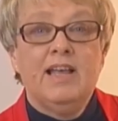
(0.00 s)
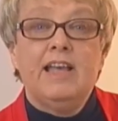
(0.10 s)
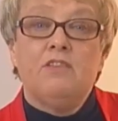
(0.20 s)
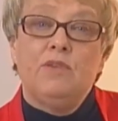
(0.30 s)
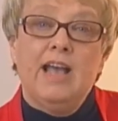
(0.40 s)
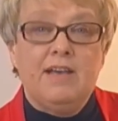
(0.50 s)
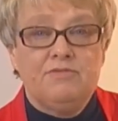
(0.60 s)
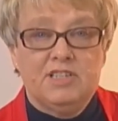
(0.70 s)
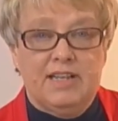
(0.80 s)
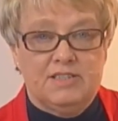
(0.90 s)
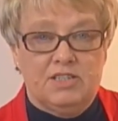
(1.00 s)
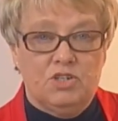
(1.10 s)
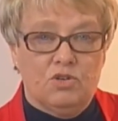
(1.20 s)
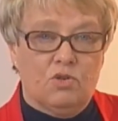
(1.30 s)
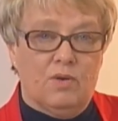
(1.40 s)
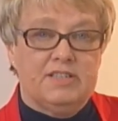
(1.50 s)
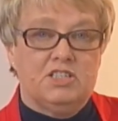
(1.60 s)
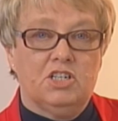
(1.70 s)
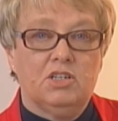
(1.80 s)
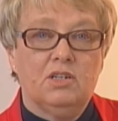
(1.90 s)
If we haven't answered your
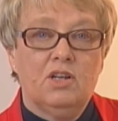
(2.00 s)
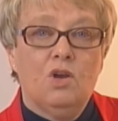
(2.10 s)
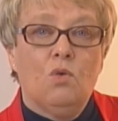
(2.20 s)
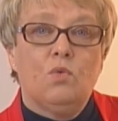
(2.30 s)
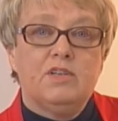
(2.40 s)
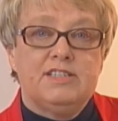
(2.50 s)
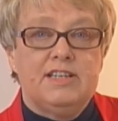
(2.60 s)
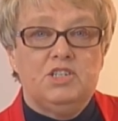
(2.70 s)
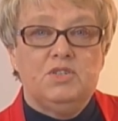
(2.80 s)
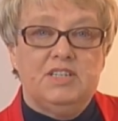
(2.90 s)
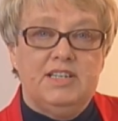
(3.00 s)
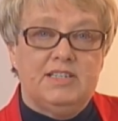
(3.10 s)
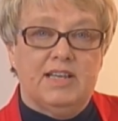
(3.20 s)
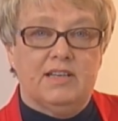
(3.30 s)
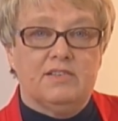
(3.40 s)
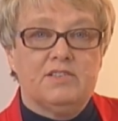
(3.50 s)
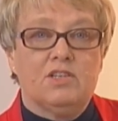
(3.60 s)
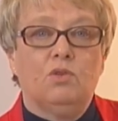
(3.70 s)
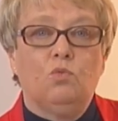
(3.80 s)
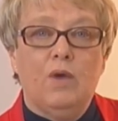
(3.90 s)
question, we'll send you details
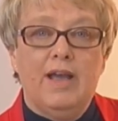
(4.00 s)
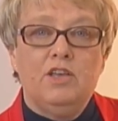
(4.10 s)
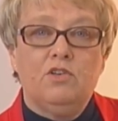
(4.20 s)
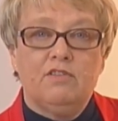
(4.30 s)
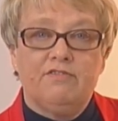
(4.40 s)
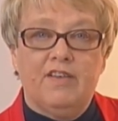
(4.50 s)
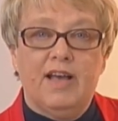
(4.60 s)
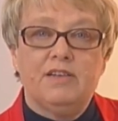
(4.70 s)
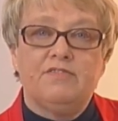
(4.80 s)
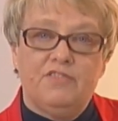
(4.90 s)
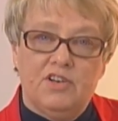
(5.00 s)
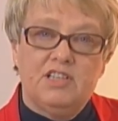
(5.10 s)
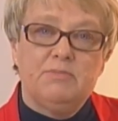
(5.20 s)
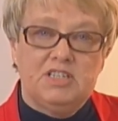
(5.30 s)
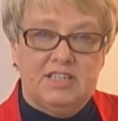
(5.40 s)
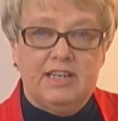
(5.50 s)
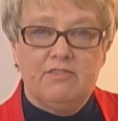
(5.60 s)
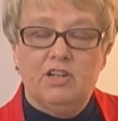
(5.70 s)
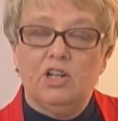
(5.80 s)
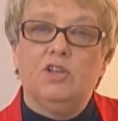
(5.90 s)
on where you can find further
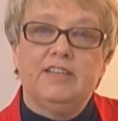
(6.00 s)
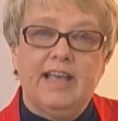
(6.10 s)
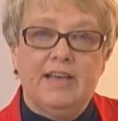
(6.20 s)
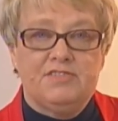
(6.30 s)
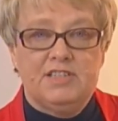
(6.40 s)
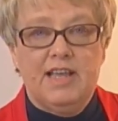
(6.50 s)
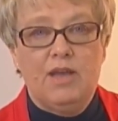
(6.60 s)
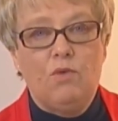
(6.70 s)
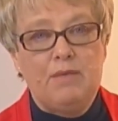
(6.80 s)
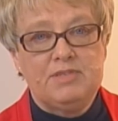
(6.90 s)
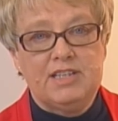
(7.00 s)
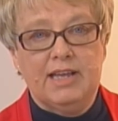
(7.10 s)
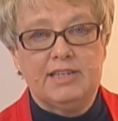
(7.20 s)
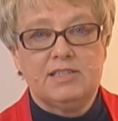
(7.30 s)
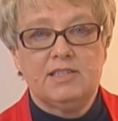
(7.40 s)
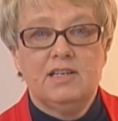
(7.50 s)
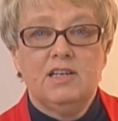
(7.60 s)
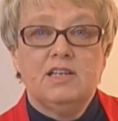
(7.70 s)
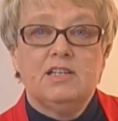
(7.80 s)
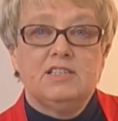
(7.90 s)
material on the FCA website
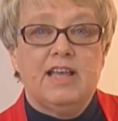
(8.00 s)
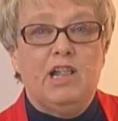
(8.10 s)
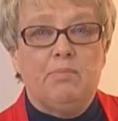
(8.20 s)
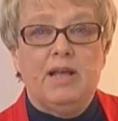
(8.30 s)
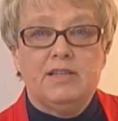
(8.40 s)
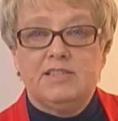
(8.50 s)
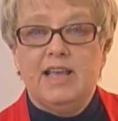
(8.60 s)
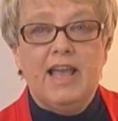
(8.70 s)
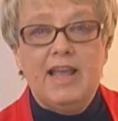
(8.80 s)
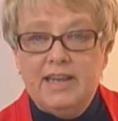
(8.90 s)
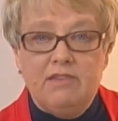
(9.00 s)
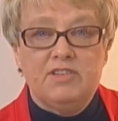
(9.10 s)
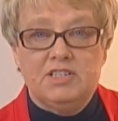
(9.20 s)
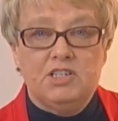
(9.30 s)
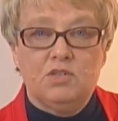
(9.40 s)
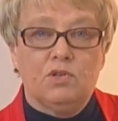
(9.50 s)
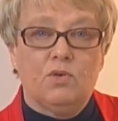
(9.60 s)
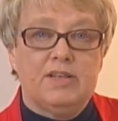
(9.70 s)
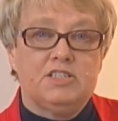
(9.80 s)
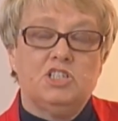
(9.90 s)
to help answer any residual
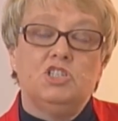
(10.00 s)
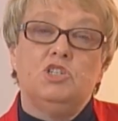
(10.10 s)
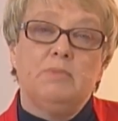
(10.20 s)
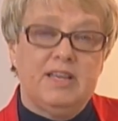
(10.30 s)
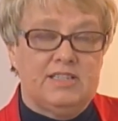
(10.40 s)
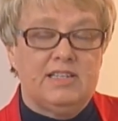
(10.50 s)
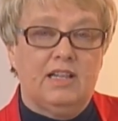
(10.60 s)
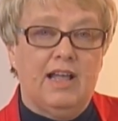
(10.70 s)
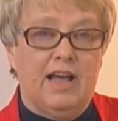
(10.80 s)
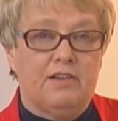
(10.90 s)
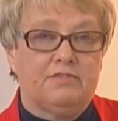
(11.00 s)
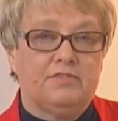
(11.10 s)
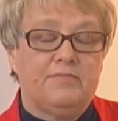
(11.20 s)
questions you may still have.